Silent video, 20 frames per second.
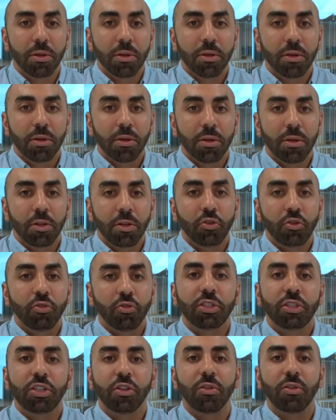you
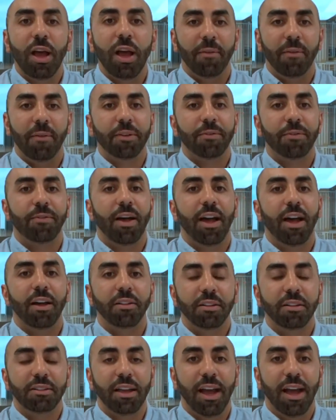still have to file a
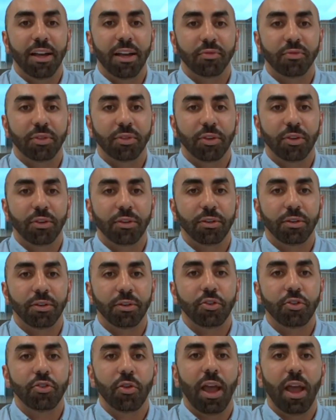tax return.
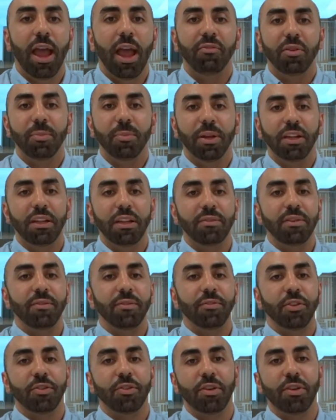Everybody, even if
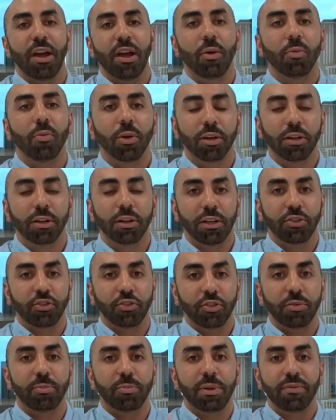you're not working, should
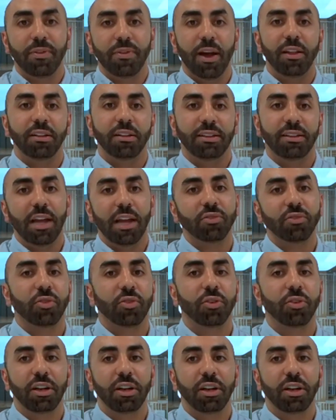be filing tax return
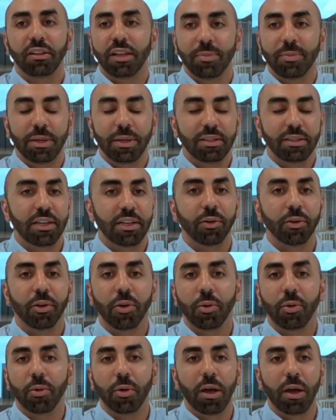and claiming
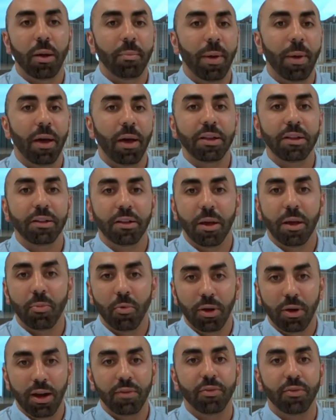zero amount income,
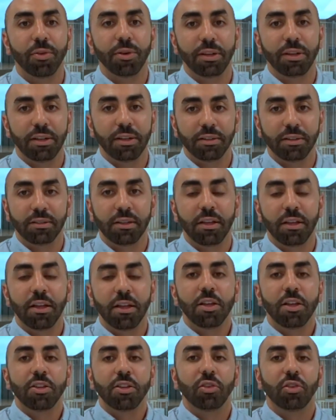whatever it is.
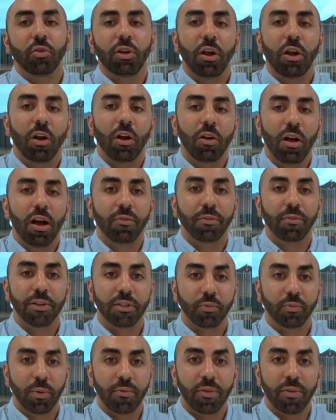So in our office,
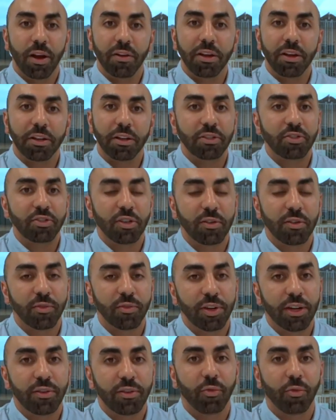we're very
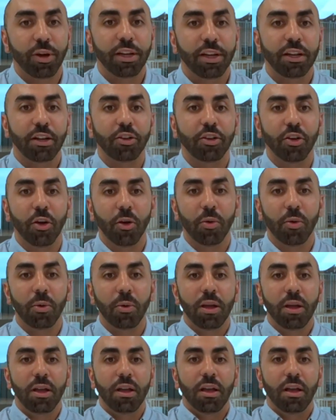conservative. We're going to go
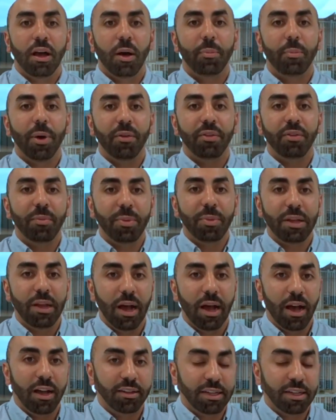above and
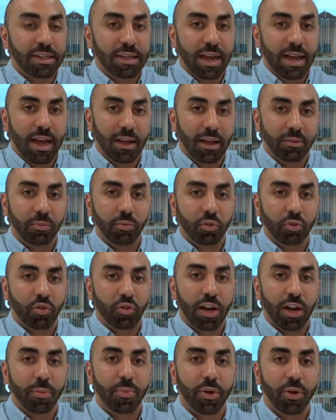beyond and not try
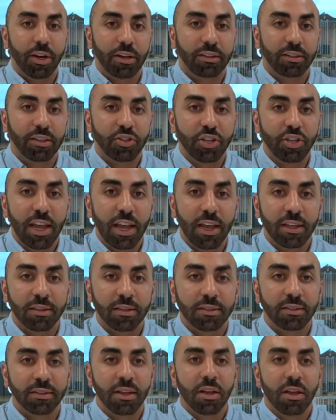to put it to
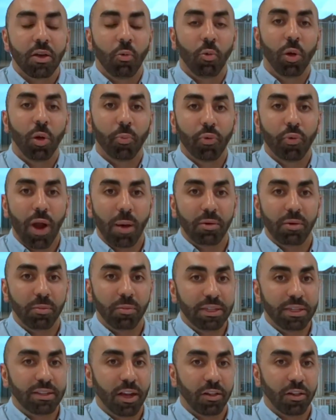chance. We'll probably
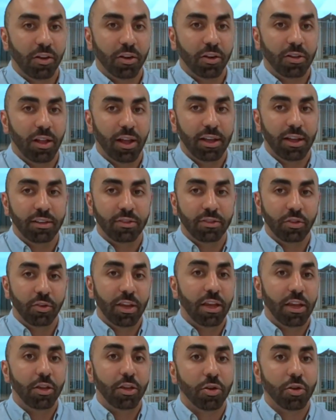tell our clients, okay,
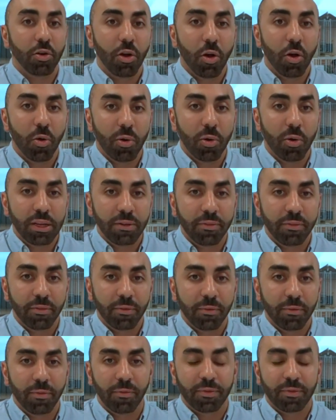you don't owe any
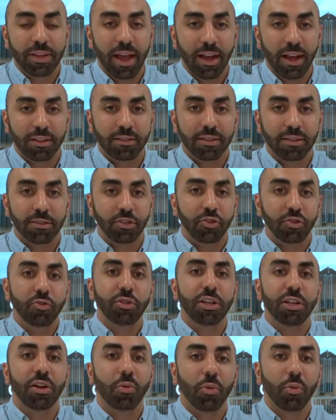taxes. You didn't
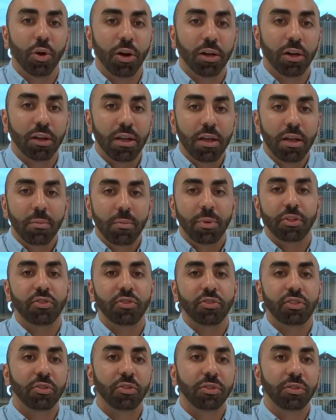work, but you
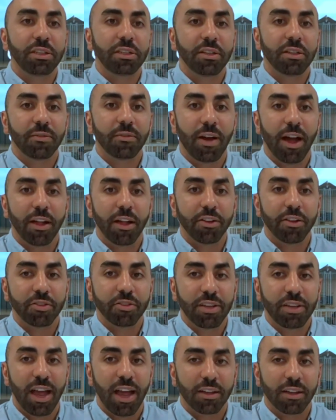still need to file your
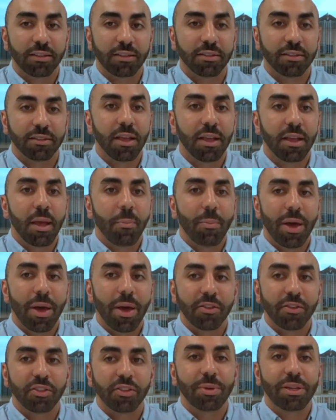taxes. Better to
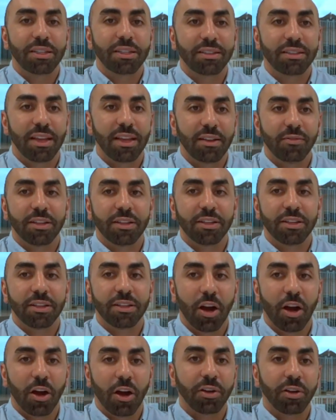be safe than
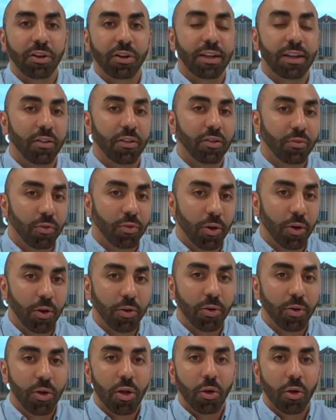sorry down the road.
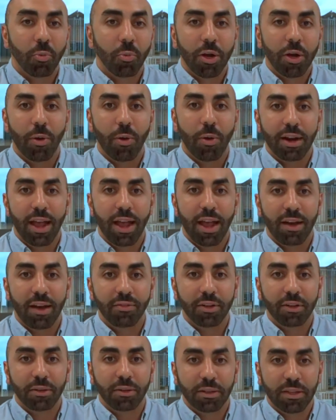We don't want to have a
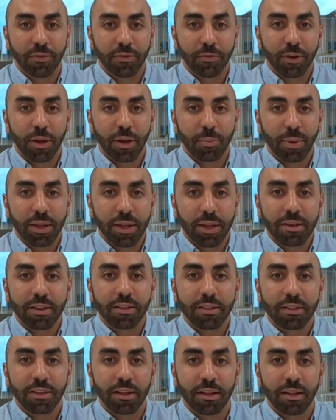different opinion
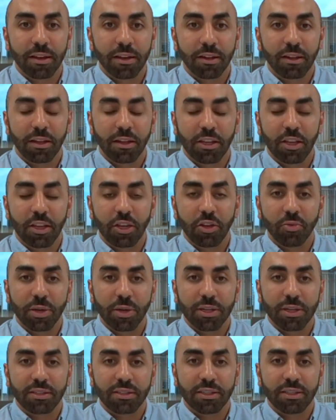than the
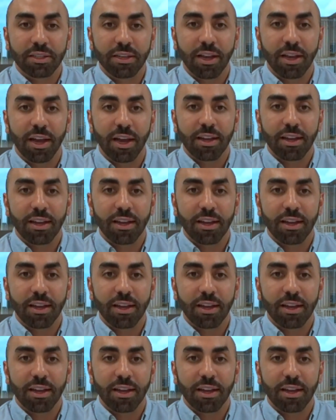USCIS officer